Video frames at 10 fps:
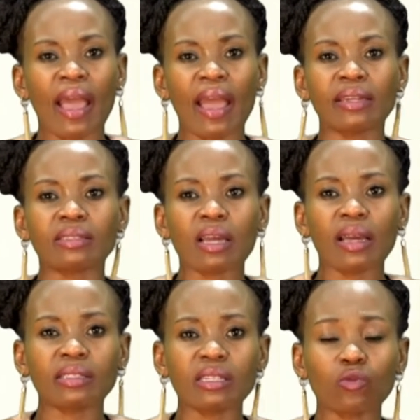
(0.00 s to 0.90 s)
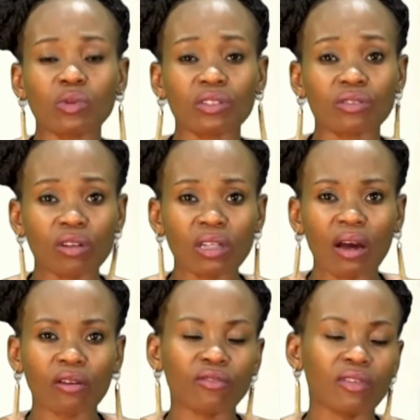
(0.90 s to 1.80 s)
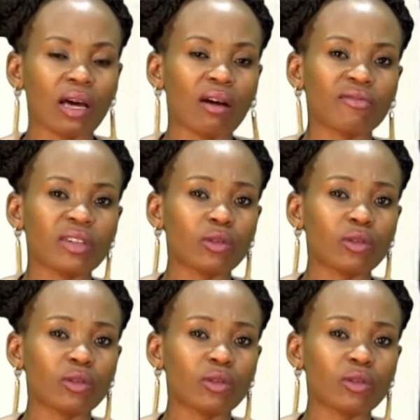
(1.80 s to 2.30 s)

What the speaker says: and it was not out of love,